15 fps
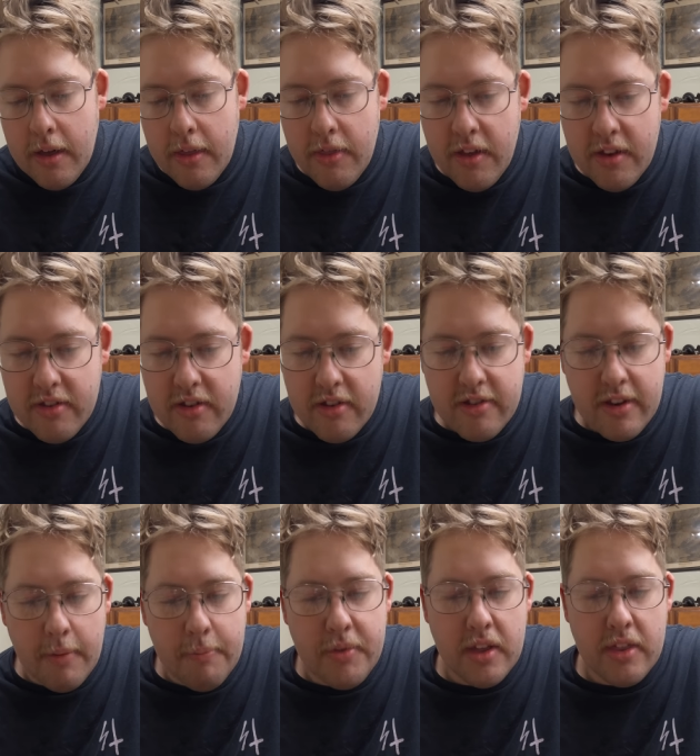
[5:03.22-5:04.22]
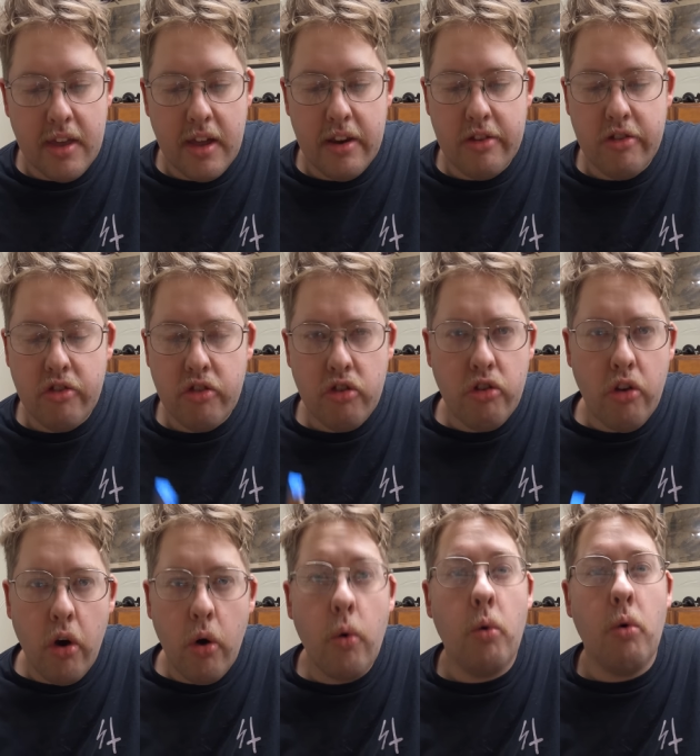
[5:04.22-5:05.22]
This is something that is
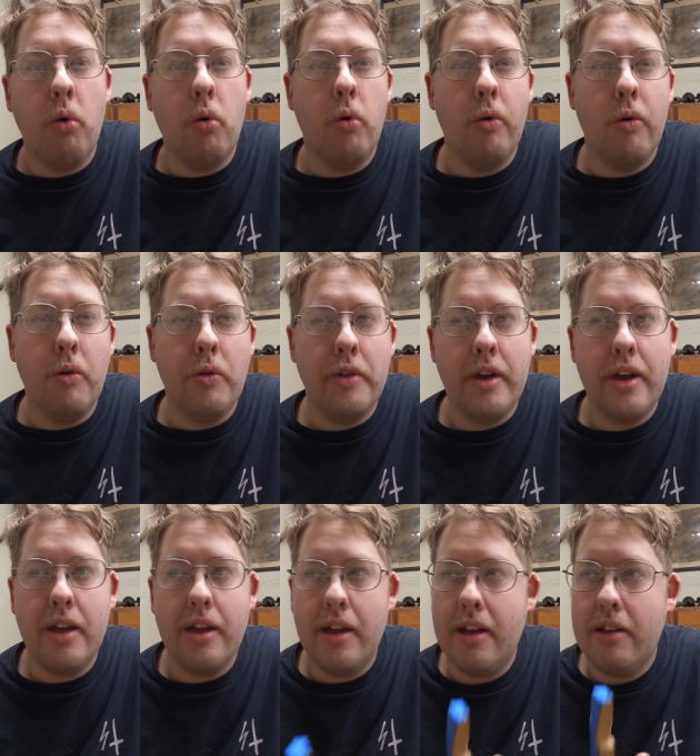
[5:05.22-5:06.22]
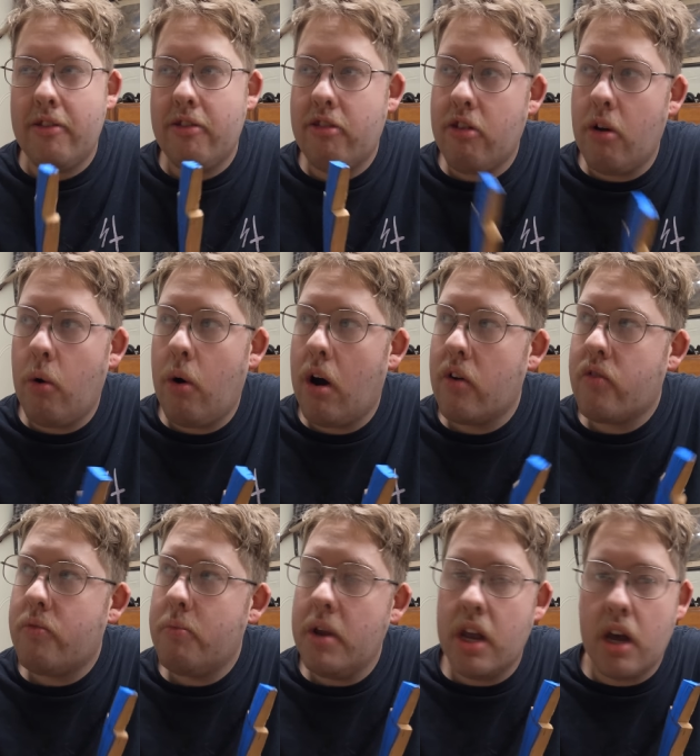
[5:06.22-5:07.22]
so old, it, it's so
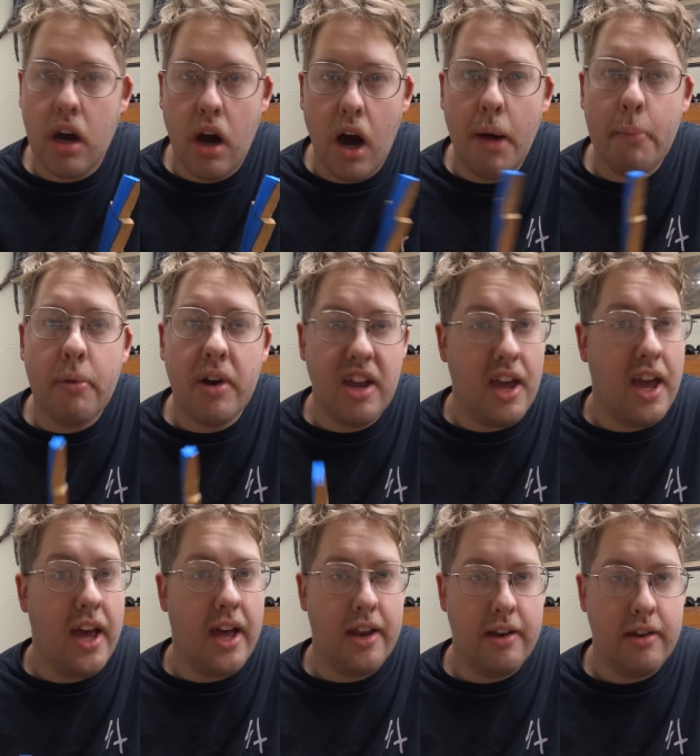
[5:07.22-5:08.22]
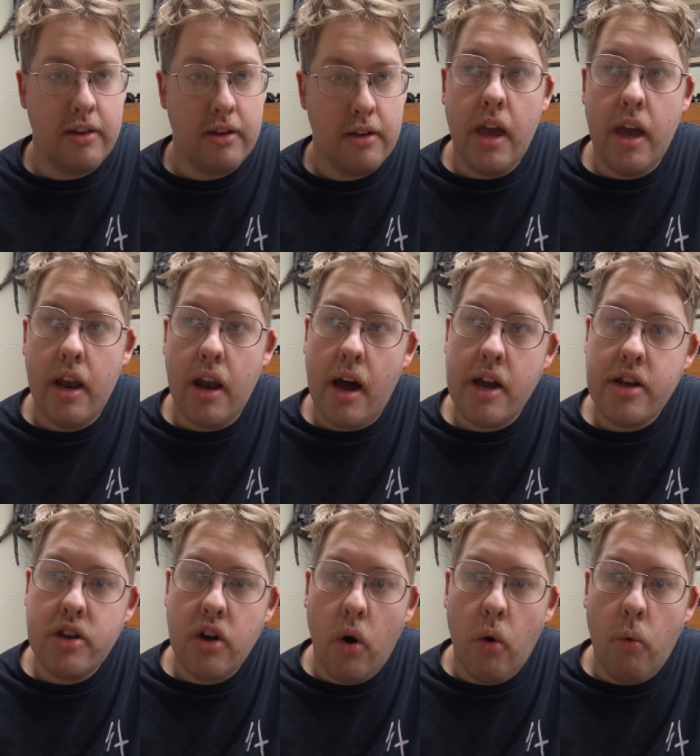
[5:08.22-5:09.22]
hard for me to comprehend. And I
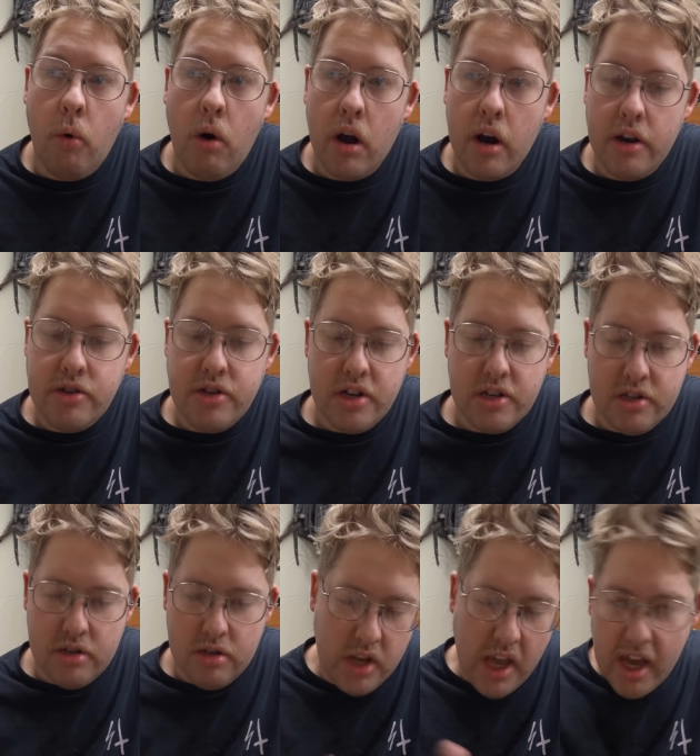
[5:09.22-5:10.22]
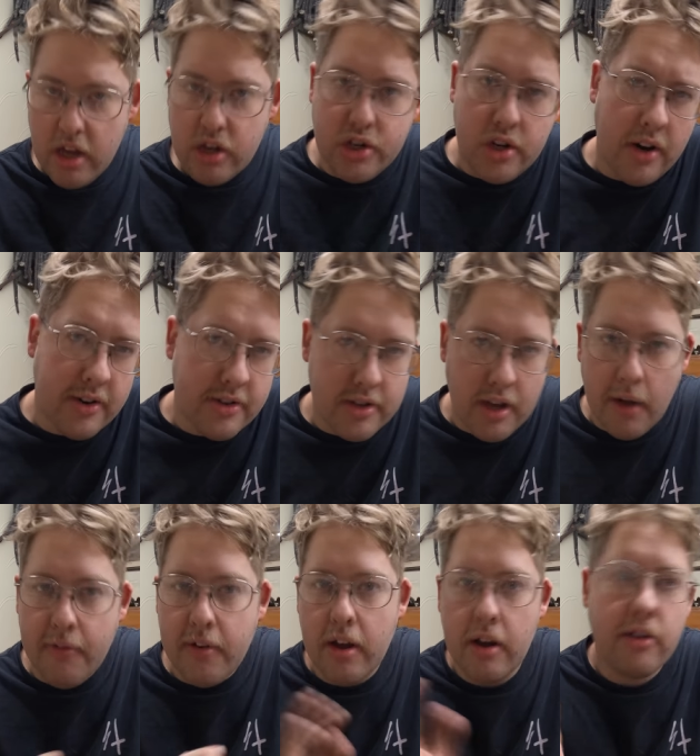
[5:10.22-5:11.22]
don't want to just take chunks
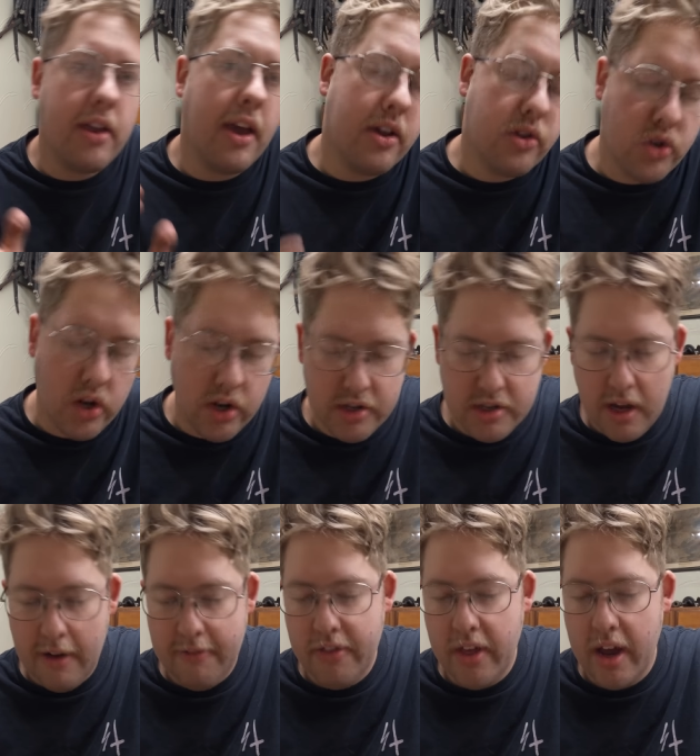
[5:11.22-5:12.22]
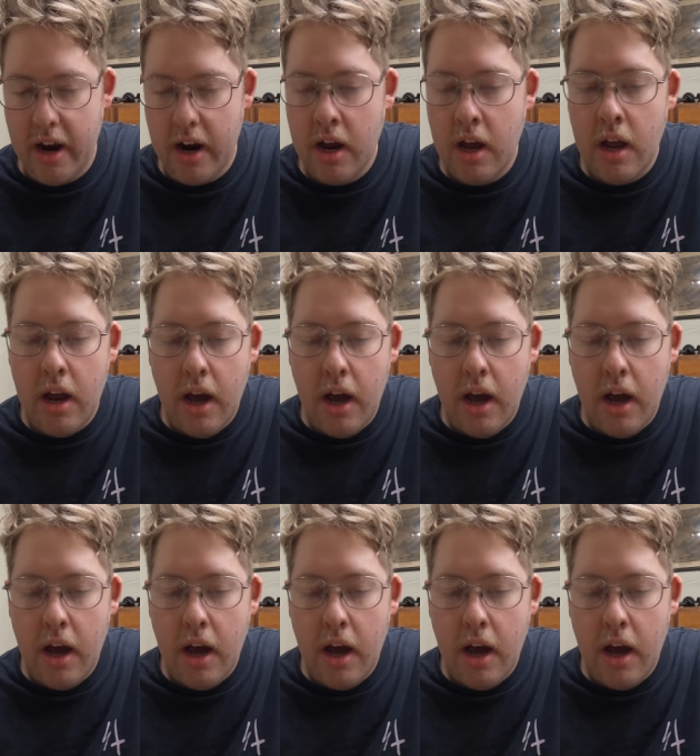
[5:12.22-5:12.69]
off here, take chunks off there.